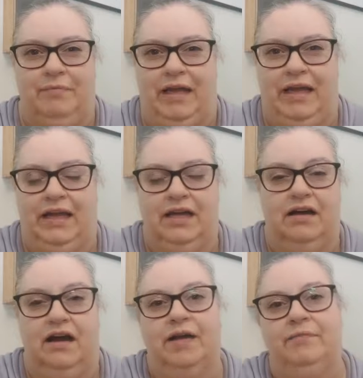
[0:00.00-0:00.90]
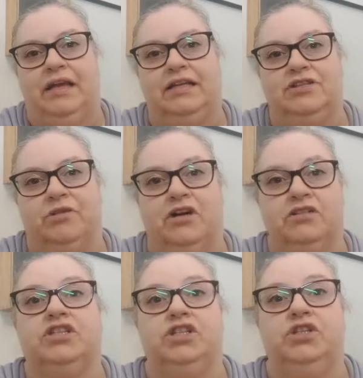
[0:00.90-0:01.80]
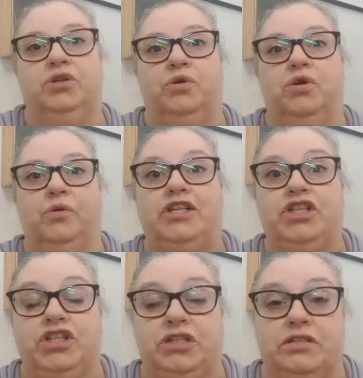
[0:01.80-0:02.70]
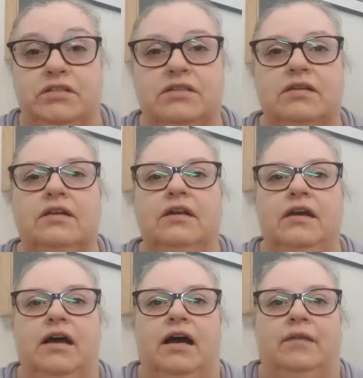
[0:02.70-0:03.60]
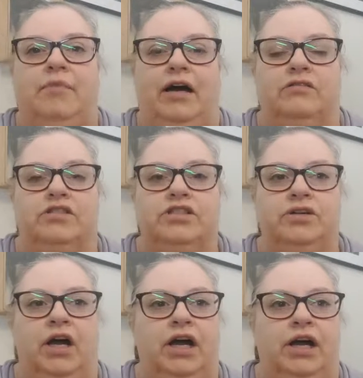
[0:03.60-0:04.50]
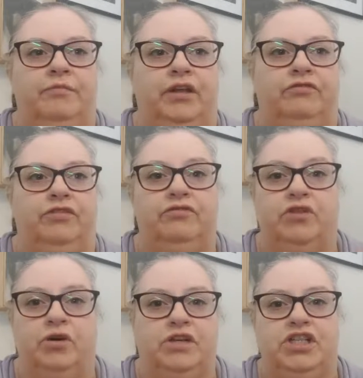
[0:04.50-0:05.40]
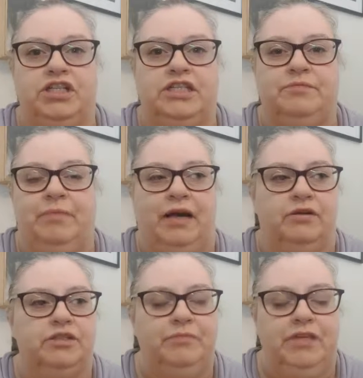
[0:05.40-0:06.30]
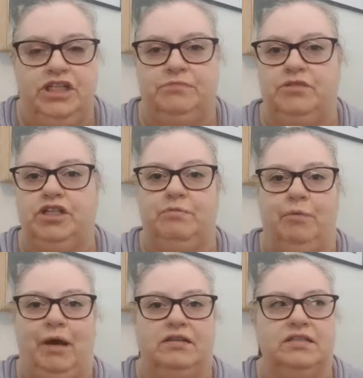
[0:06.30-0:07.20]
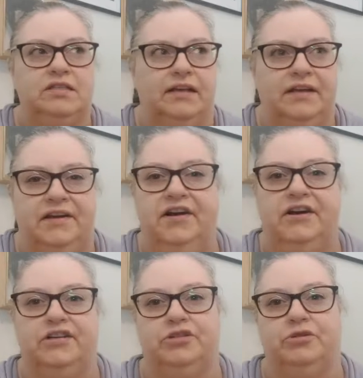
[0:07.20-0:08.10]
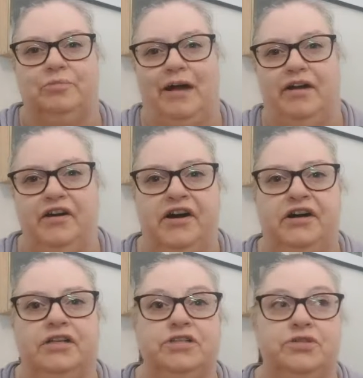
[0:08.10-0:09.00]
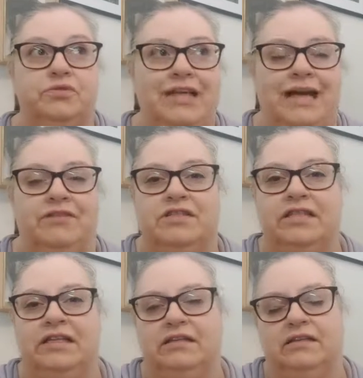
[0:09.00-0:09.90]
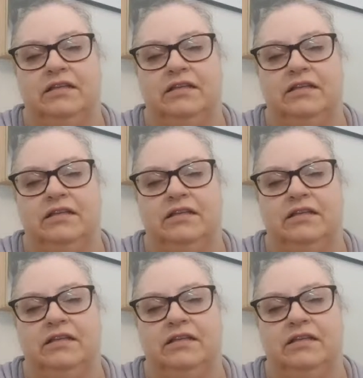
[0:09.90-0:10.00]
here. I'm here to answer your questions about if you've got questions about mediumship, about psychic art or about cards or dowsing and